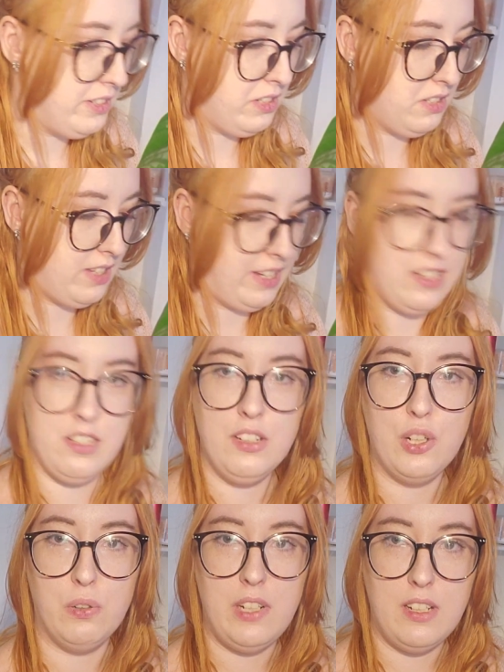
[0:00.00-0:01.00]
and this is a
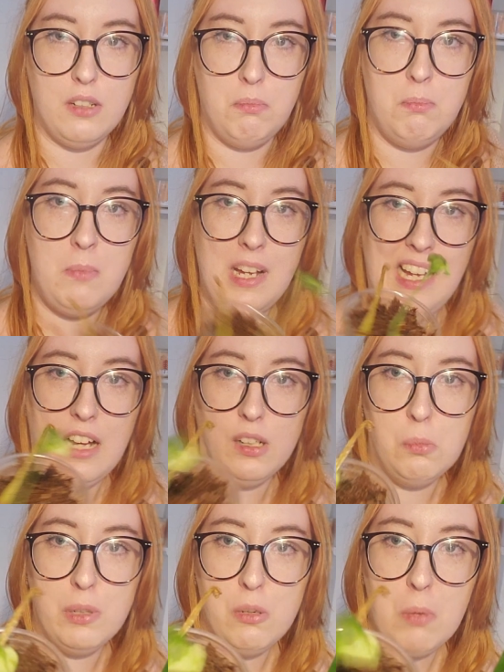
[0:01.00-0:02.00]
Syngonium
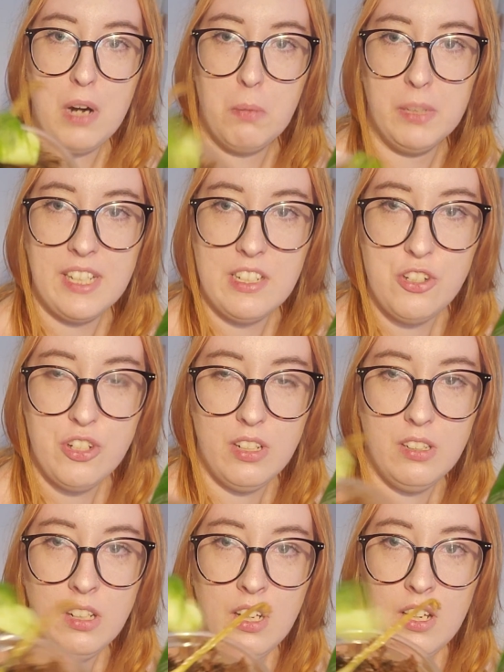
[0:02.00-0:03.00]
elbow
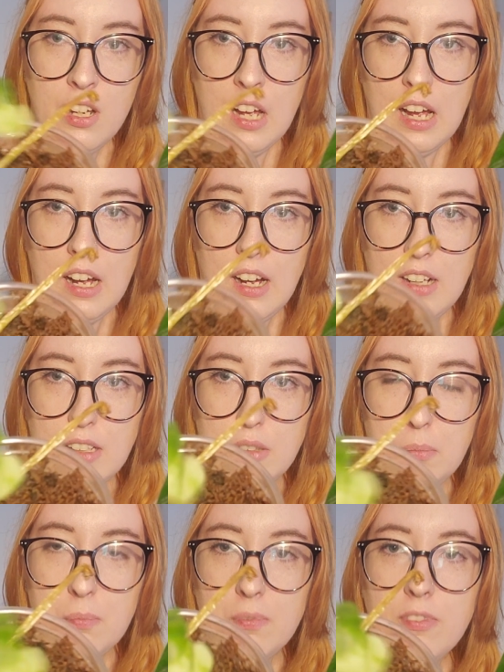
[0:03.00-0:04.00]
propagation,
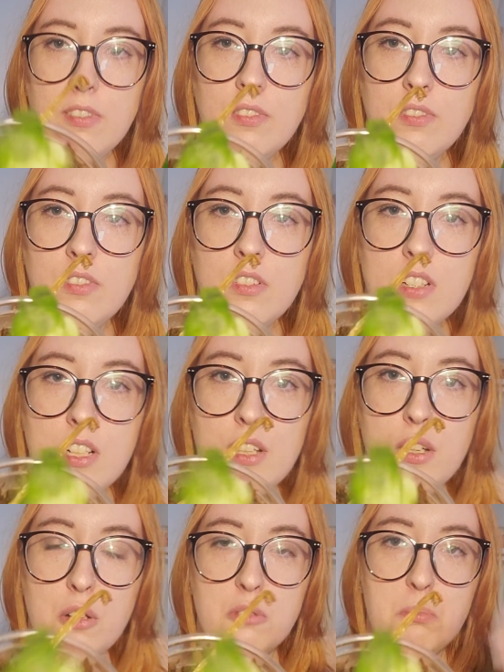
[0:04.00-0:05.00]

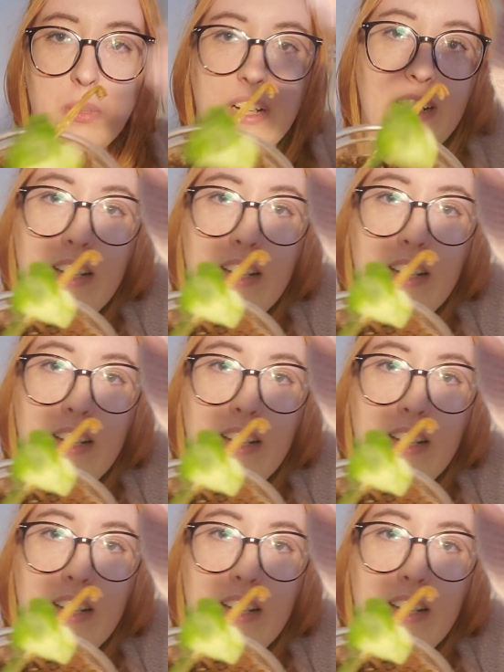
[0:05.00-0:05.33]
but